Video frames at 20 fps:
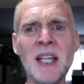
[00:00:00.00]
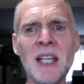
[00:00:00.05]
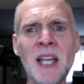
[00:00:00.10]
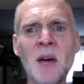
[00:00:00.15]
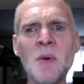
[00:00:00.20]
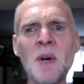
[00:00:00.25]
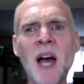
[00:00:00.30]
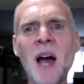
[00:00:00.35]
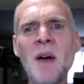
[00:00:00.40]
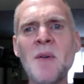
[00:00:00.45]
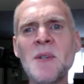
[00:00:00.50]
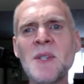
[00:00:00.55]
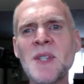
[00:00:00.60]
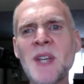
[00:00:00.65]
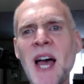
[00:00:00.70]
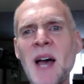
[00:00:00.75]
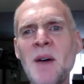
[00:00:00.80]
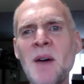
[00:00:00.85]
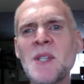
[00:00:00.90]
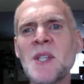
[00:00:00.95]

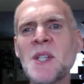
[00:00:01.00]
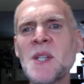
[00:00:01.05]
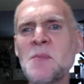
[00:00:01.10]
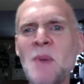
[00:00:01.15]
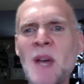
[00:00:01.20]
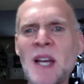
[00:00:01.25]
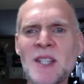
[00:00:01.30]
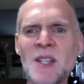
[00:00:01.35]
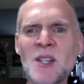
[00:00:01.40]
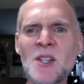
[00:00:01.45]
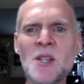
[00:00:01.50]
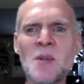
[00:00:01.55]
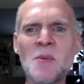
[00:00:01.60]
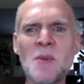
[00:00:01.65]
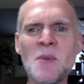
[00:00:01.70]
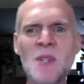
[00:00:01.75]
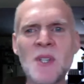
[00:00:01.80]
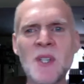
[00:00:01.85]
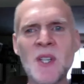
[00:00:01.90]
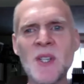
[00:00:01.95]
I was expecting she
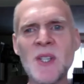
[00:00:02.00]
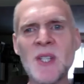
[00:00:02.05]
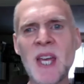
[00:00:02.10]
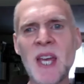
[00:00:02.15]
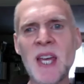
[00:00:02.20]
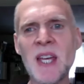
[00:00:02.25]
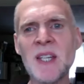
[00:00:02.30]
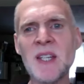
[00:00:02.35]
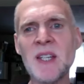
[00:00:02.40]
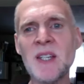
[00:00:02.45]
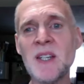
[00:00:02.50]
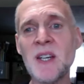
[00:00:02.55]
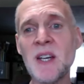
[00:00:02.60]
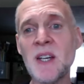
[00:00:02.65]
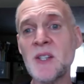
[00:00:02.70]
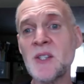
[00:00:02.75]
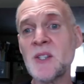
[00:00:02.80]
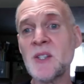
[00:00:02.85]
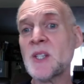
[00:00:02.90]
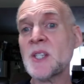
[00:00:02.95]
was going to say,
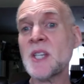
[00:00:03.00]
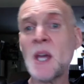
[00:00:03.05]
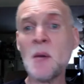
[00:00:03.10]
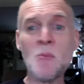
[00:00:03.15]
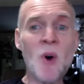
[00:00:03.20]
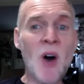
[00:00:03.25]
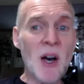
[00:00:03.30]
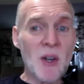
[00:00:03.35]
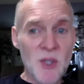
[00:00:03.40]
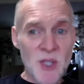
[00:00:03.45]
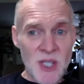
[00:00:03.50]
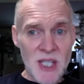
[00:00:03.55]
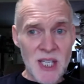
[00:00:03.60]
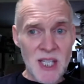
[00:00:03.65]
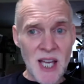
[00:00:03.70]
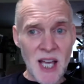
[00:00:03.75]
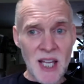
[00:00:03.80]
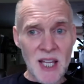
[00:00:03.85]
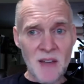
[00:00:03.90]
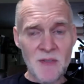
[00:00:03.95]
je t'aime, moi
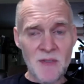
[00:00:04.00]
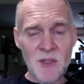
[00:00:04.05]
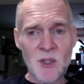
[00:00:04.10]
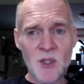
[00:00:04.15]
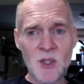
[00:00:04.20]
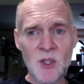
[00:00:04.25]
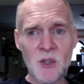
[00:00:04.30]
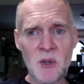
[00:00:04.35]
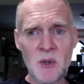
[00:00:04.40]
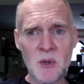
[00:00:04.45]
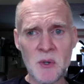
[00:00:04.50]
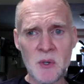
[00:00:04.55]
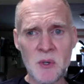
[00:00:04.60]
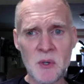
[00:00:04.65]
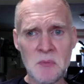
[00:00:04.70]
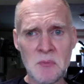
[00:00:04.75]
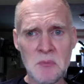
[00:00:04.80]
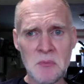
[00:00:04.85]
aussi, I love you too.